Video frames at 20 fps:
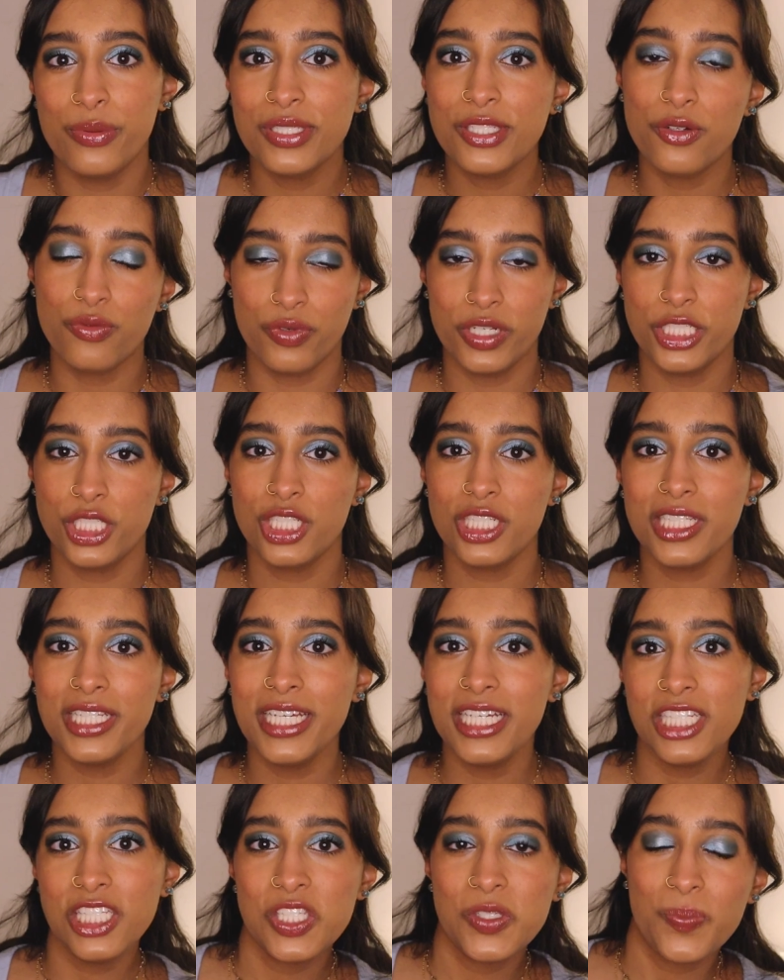it was
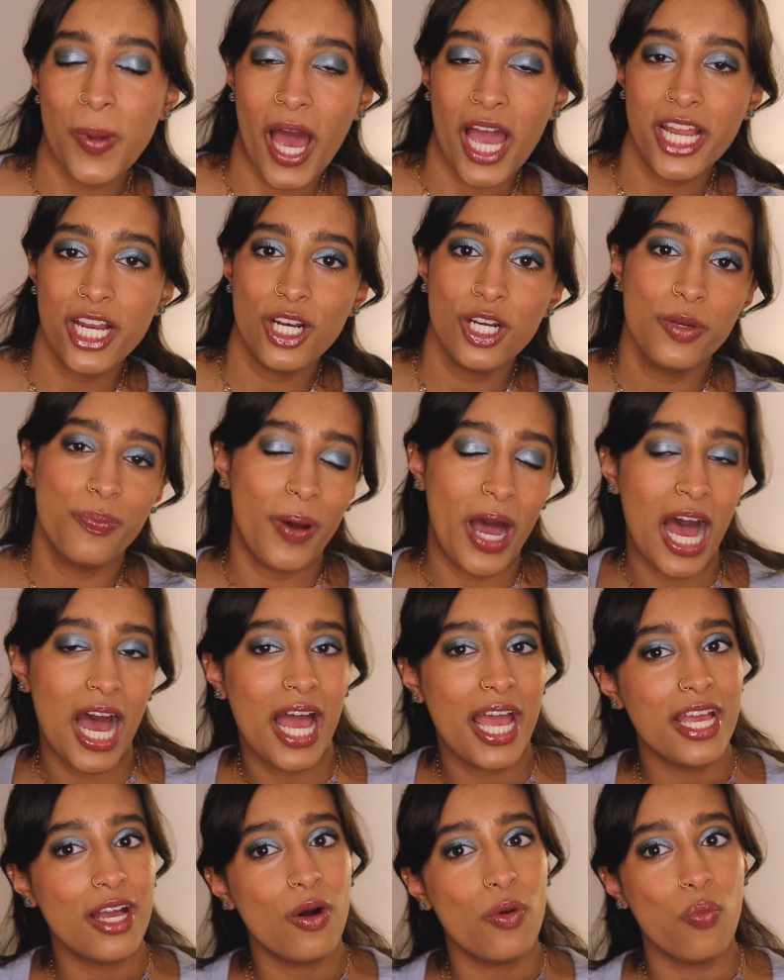originally inspired
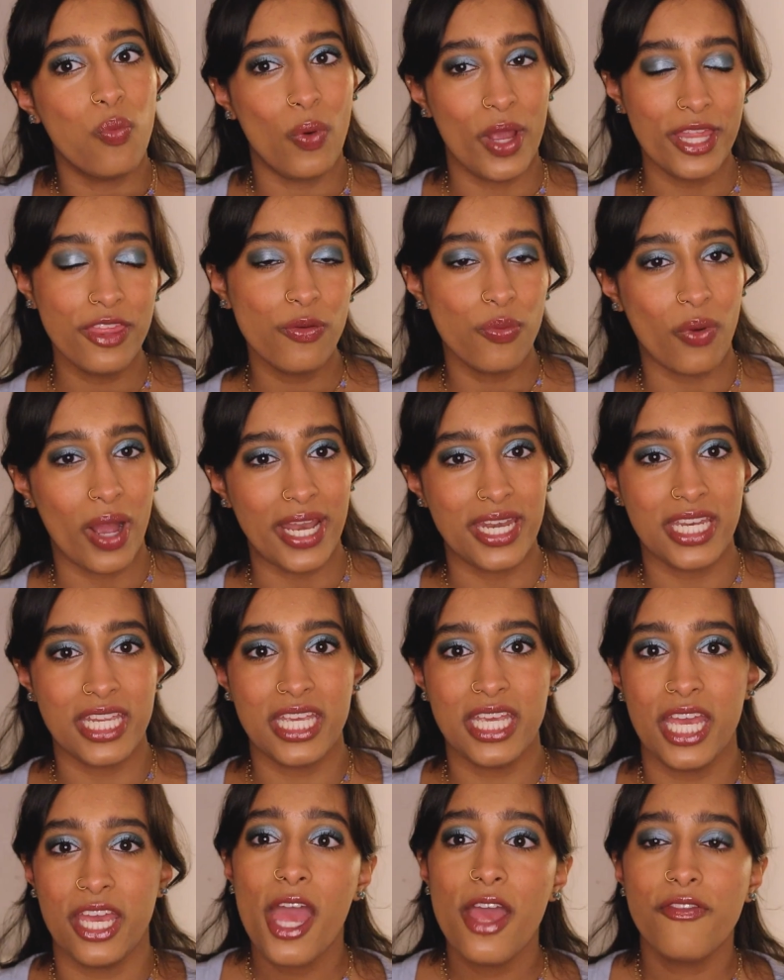by With Wendy.